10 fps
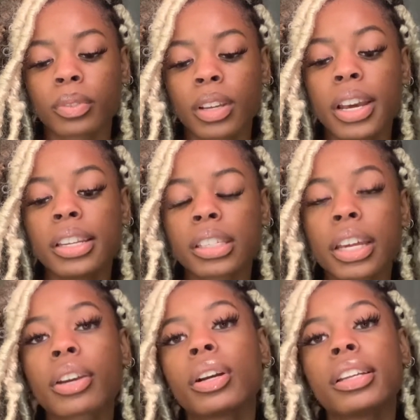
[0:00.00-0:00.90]
And it's
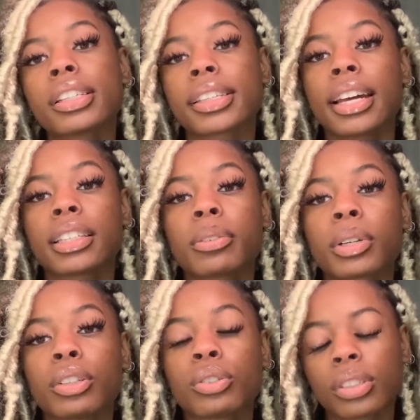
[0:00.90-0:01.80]
like you're indecisive
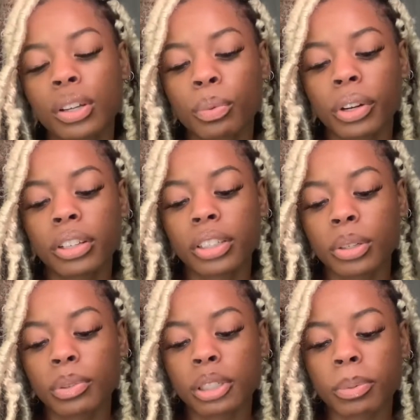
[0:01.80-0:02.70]
because you still want to deal
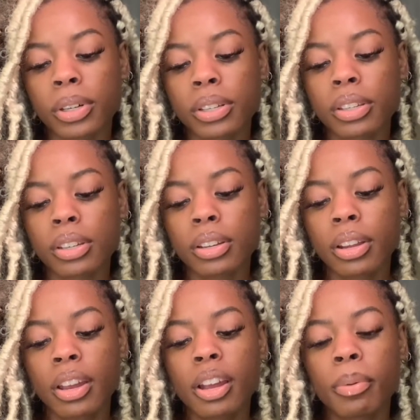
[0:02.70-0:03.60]
with this person,
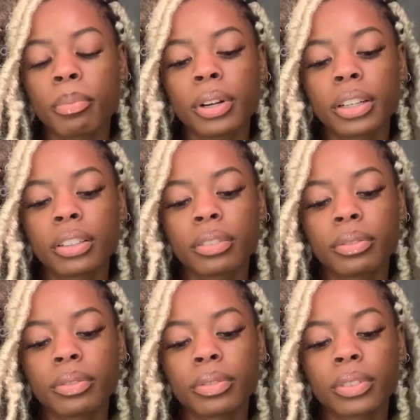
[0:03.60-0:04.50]
but
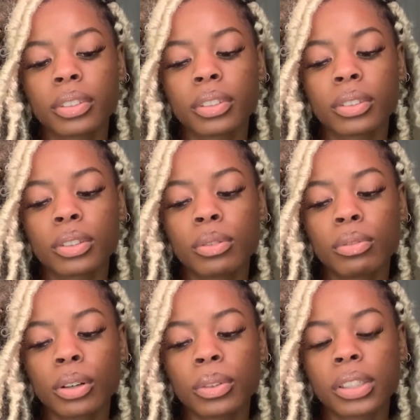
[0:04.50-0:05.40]
you
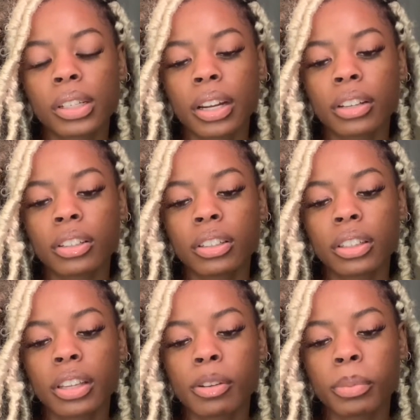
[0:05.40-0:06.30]
know it's not a good
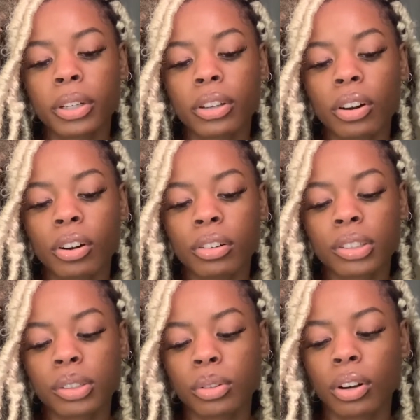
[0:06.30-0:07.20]
thing, but your heart
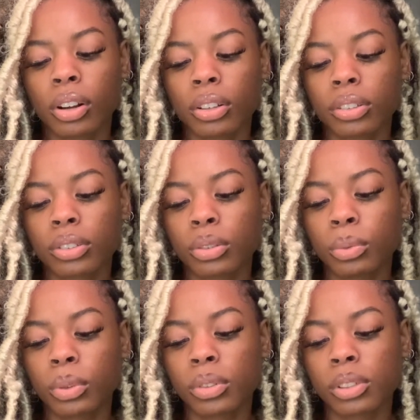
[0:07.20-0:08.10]
still calls
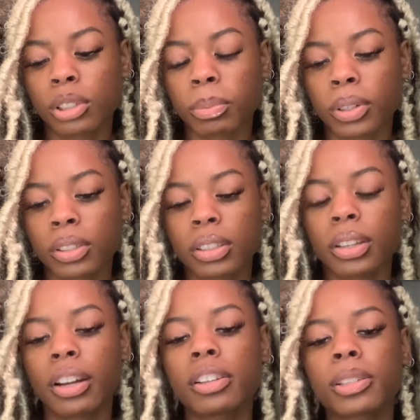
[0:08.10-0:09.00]
towards this person.
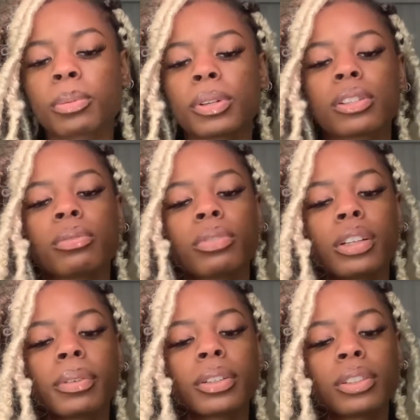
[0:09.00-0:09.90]
How does this person feel
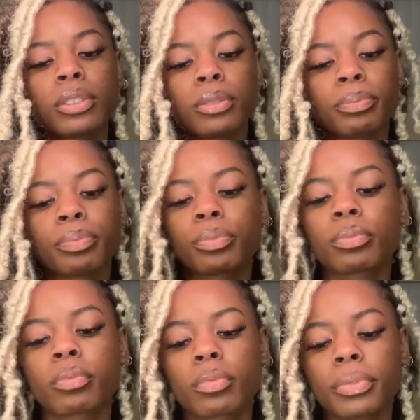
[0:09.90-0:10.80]
about you?
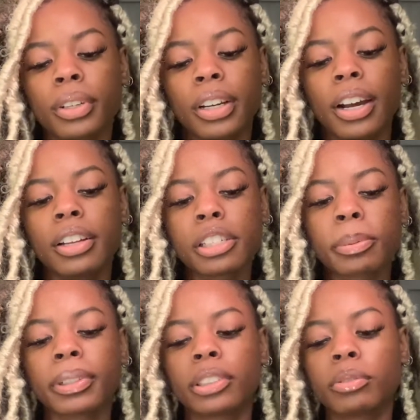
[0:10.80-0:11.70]
How does this
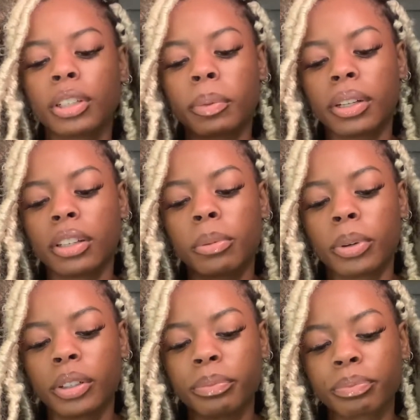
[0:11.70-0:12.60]
person feel about Libra?